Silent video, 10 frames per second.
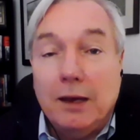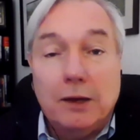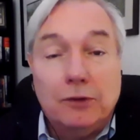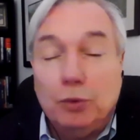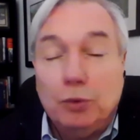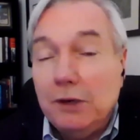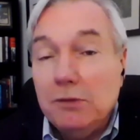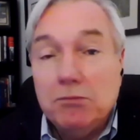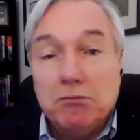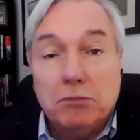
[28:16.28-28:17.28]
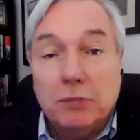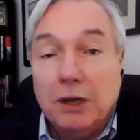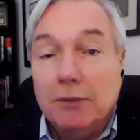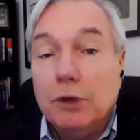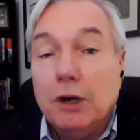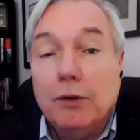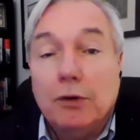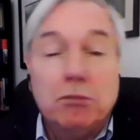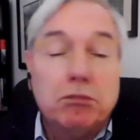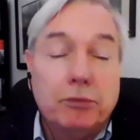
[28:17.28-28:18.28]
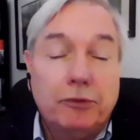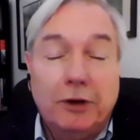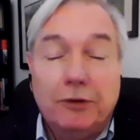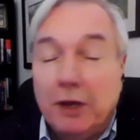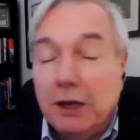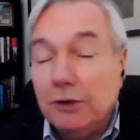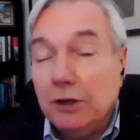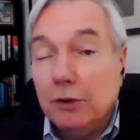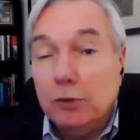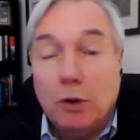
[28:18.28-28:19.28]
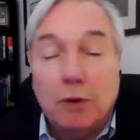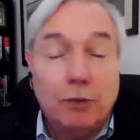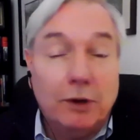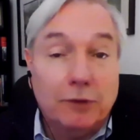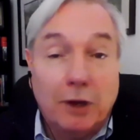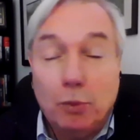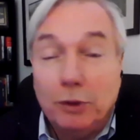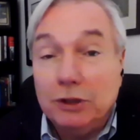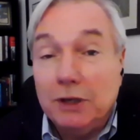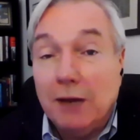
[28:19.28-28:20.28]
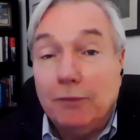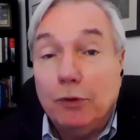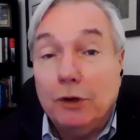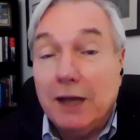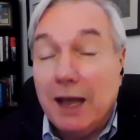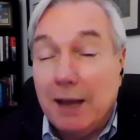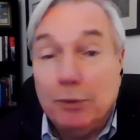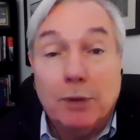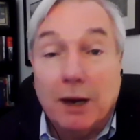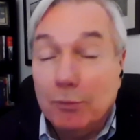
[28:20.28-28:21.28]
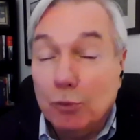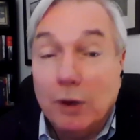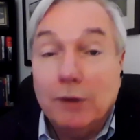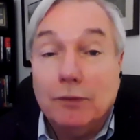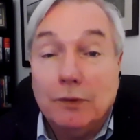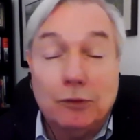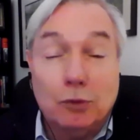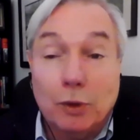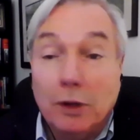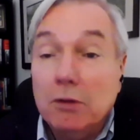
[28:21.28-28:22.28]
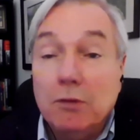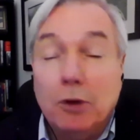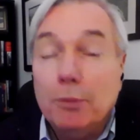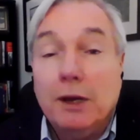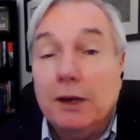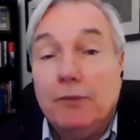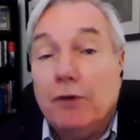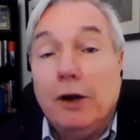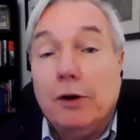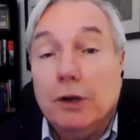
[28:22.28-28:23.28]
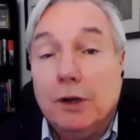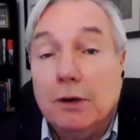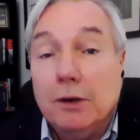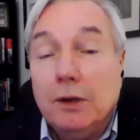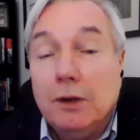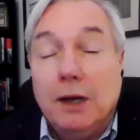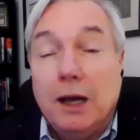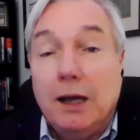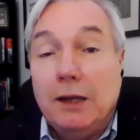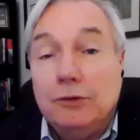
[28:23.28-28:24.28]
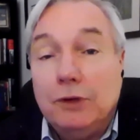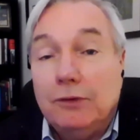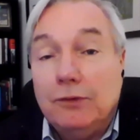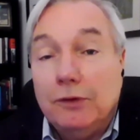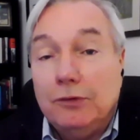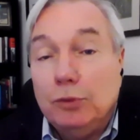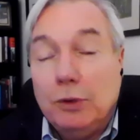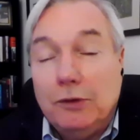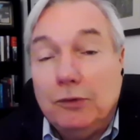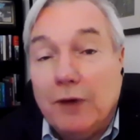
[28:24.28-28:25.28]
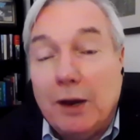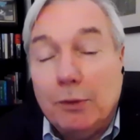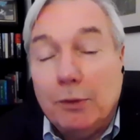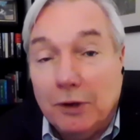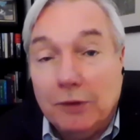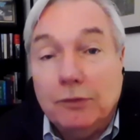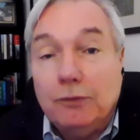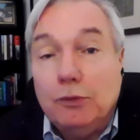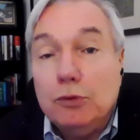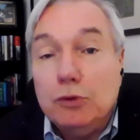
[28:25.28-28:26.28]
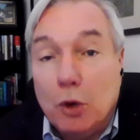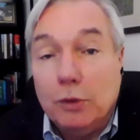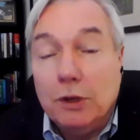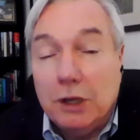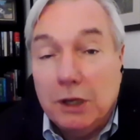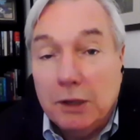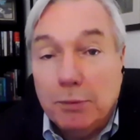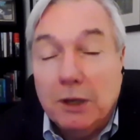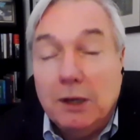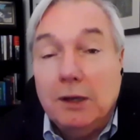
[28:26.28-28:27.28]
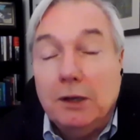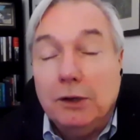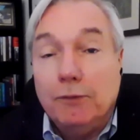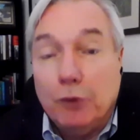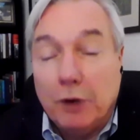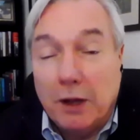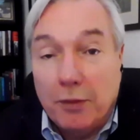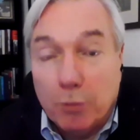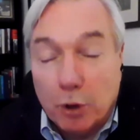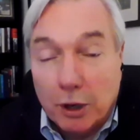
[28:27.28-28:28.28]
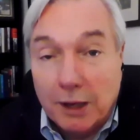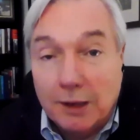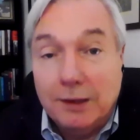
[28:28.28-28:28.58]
Sweden, give them another 6, 8, 10, 12 weeks. I wish not for it to happen, but I'm quite convinced it will. They'll be on fire again. This is what this virus does if you don't keep your foot on the brake